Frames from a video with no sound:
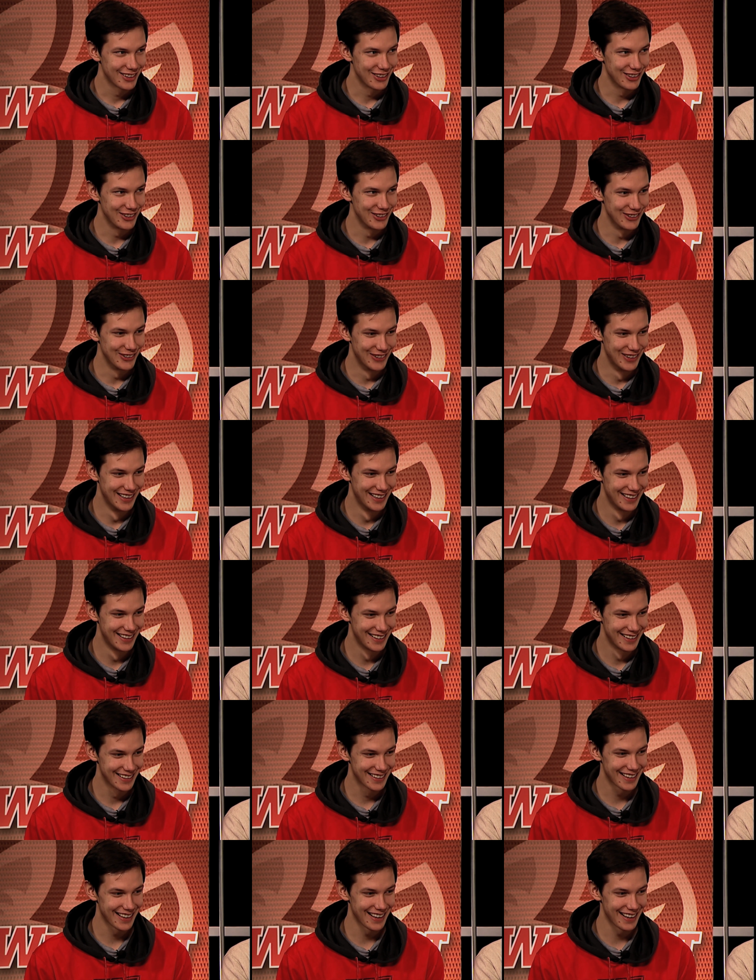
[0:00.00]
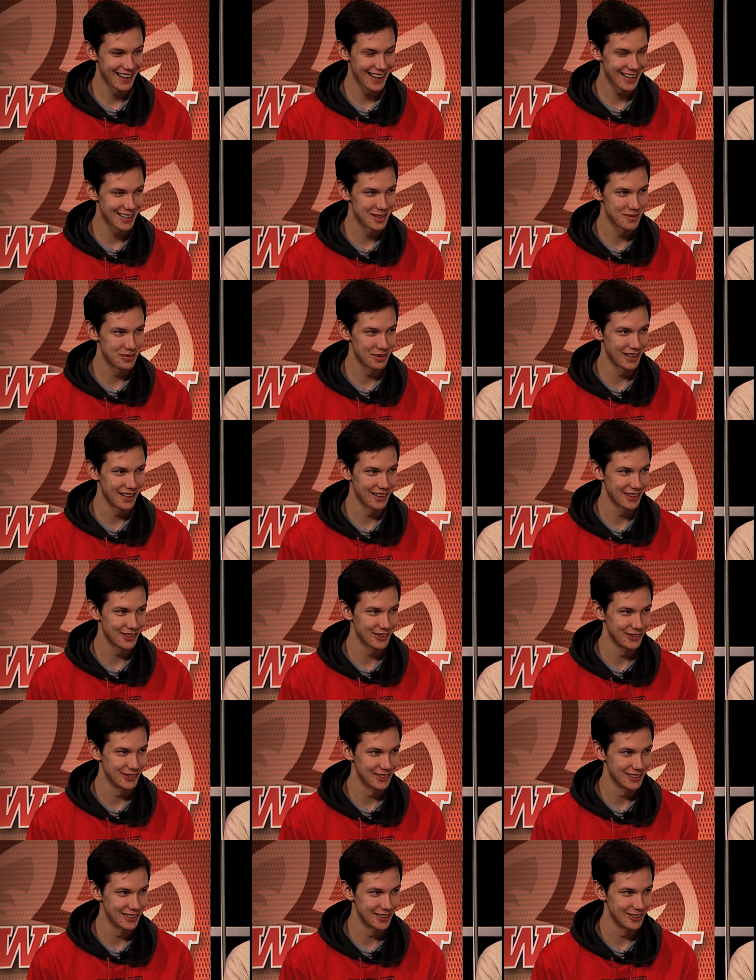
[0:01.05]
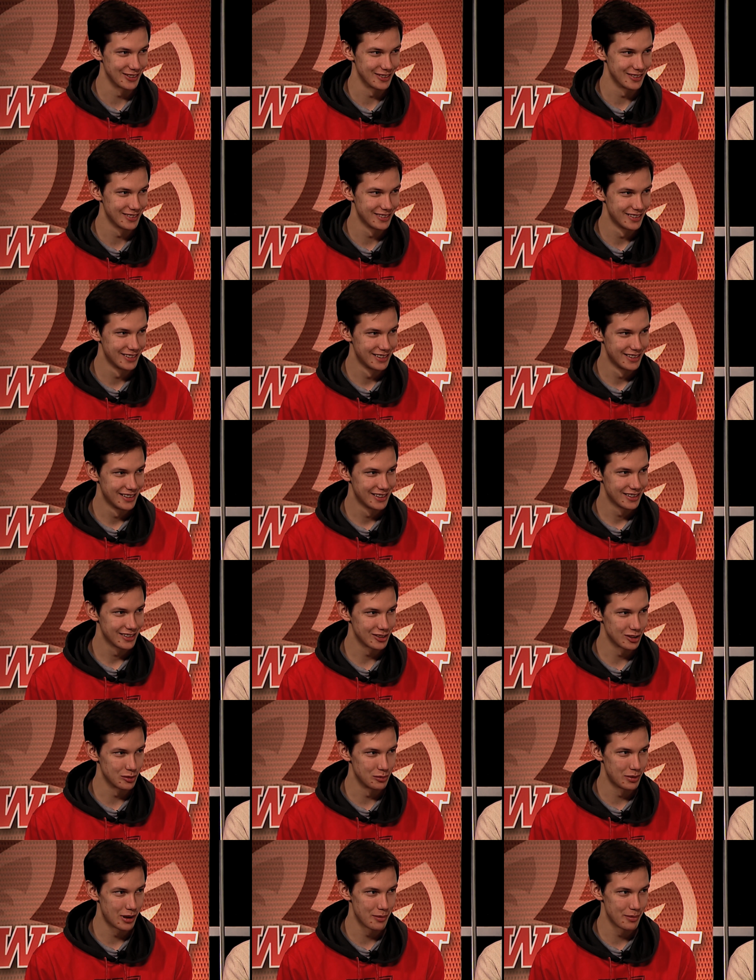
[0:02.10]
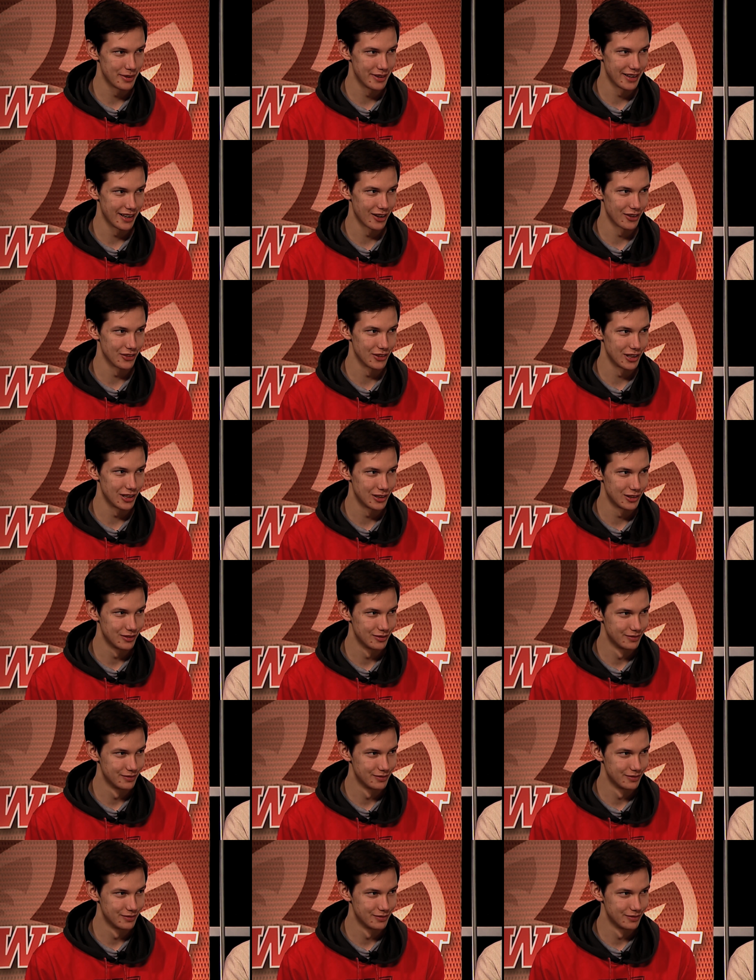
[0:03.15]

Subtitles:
you kind of had to play through a little bumping down low.